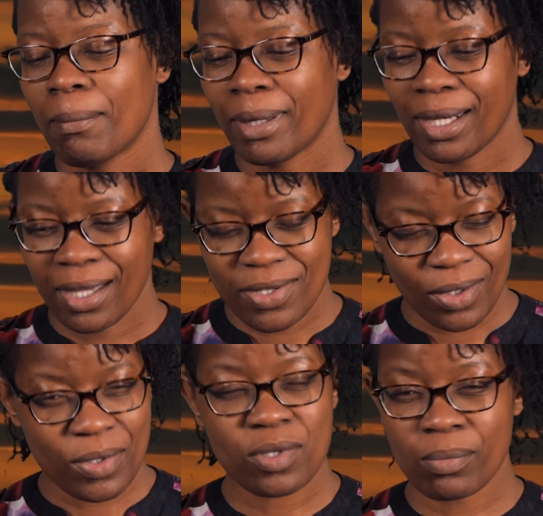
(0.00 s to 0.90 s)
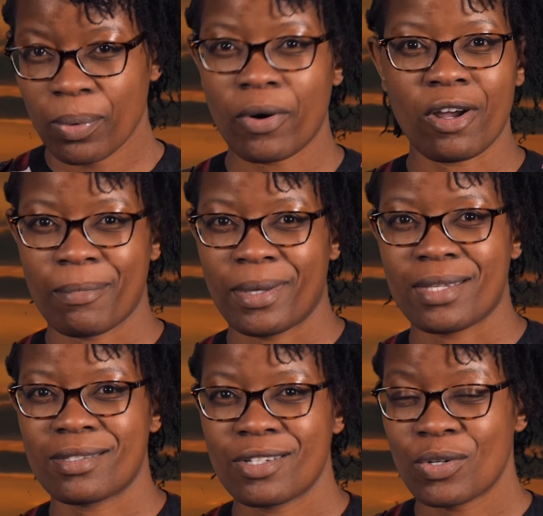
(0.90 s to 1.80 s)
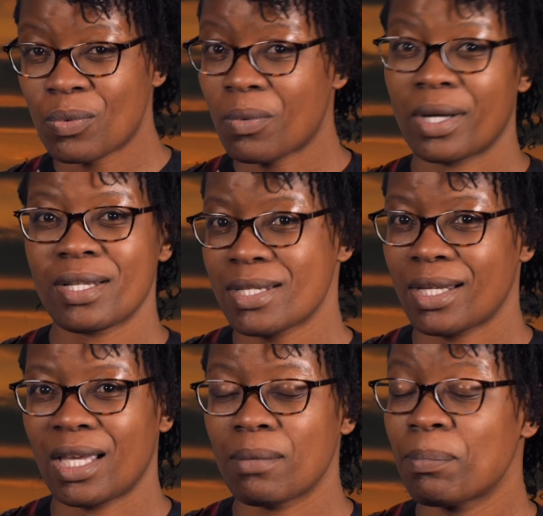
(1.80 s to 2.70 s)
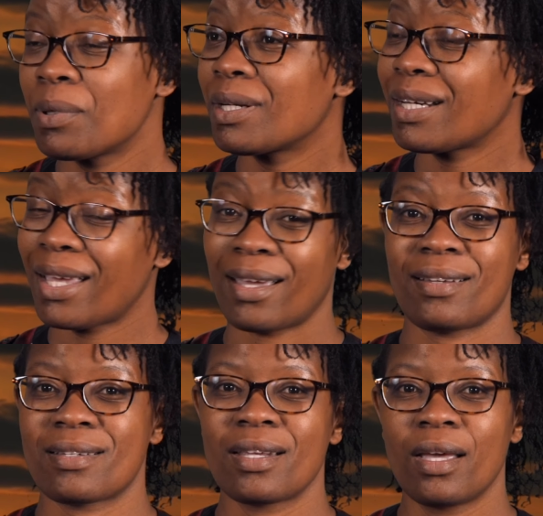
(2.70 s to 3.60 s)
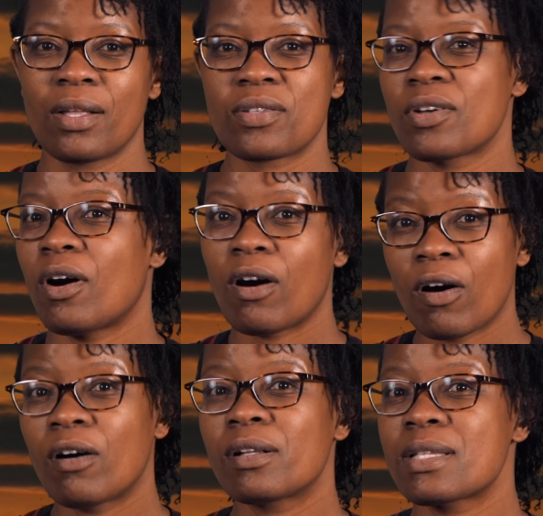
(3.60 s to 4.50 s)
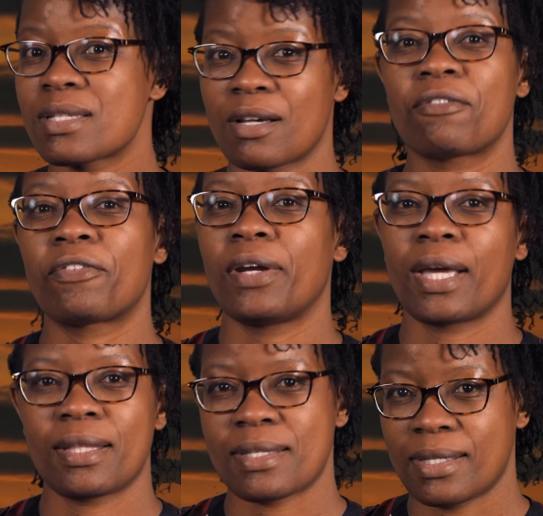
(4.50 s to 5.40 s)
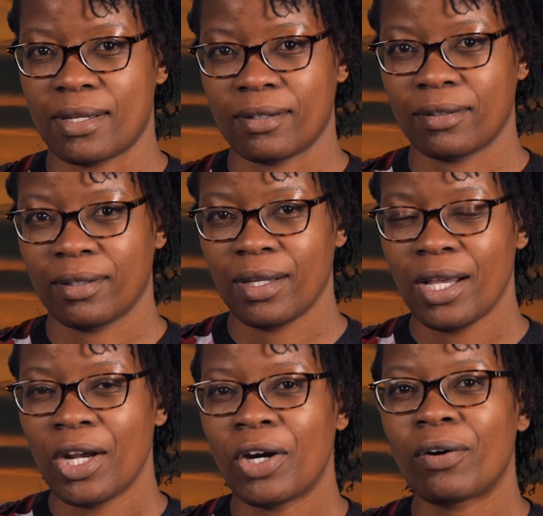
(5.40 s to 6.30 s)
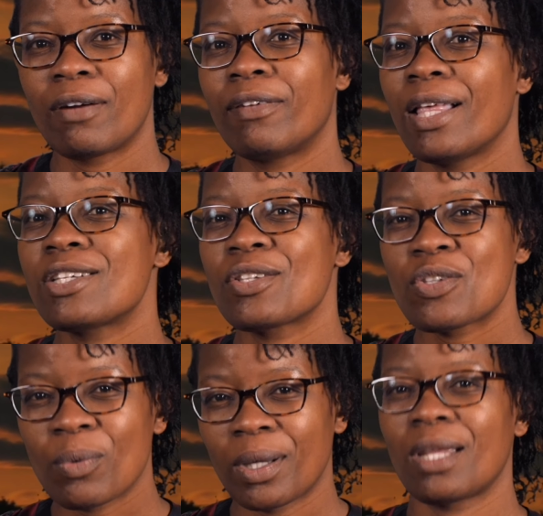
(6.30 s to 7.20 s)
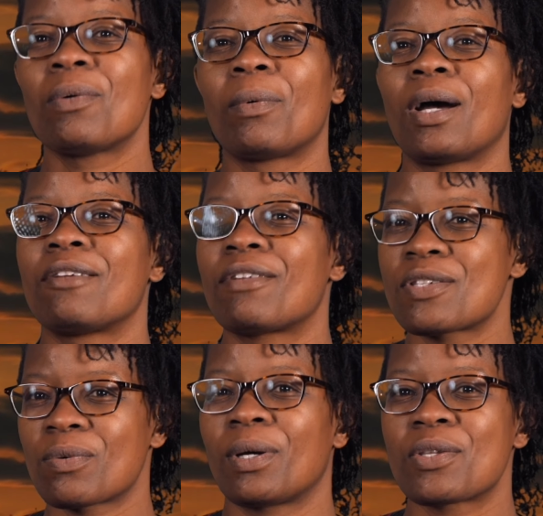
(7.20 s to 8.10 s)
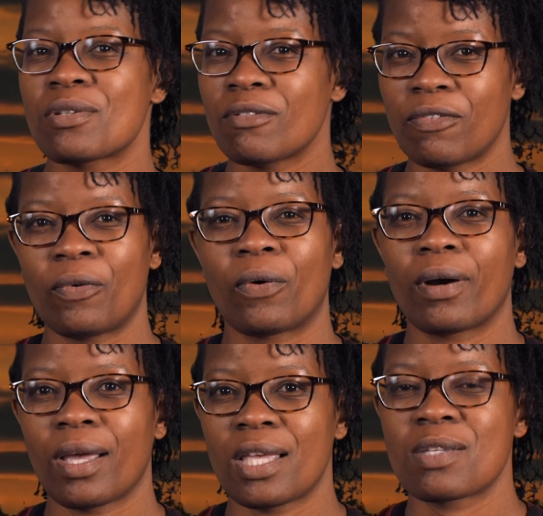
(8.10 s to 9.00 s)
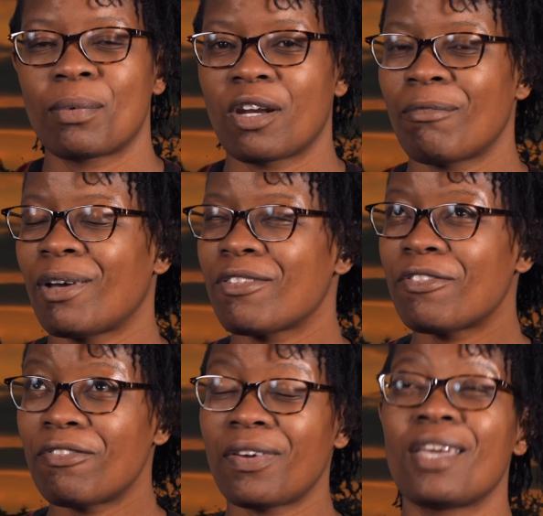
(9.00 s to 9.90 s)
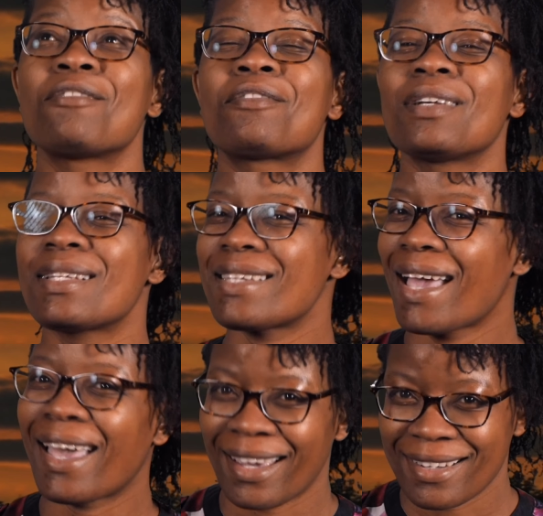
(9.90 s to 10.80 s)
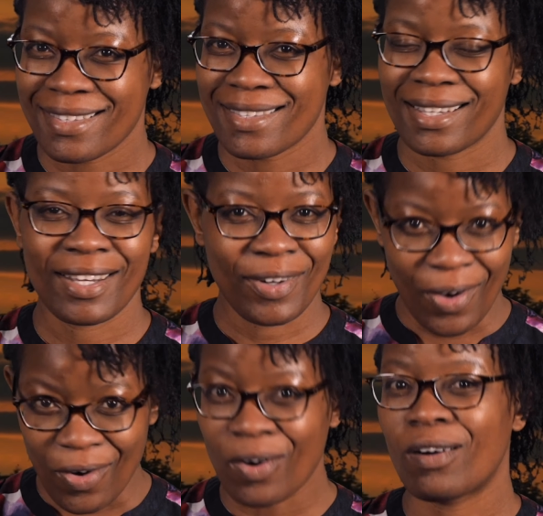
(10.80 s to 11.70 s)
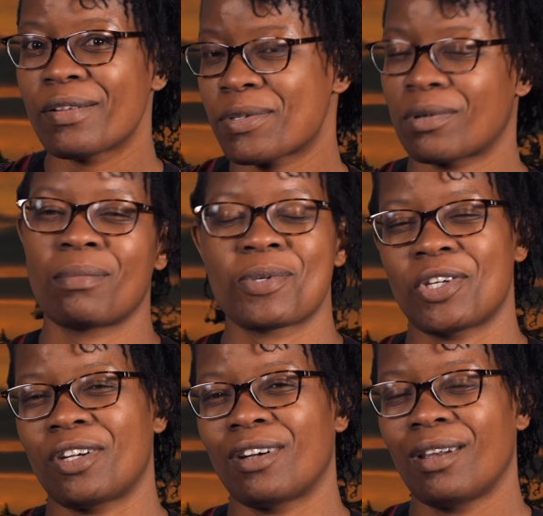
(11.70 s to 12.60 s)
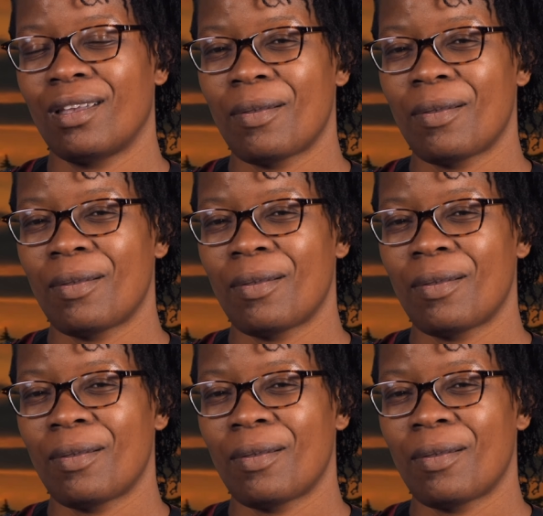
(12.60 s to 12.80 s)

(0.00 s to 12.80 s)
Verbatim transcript: but he has also promised to one day put an end to all suffering and sin. Revelation 21, verse 1 to 4, is one of my favorite texts in all scripture.